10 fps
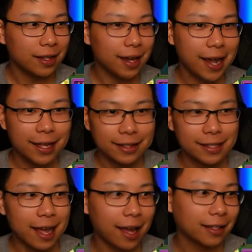I hate this
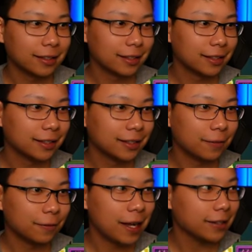guy.
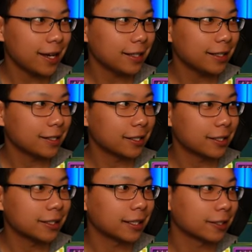Valcannon is such a
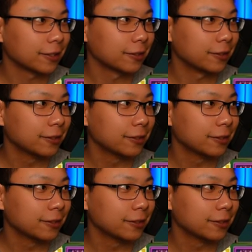dick, dude.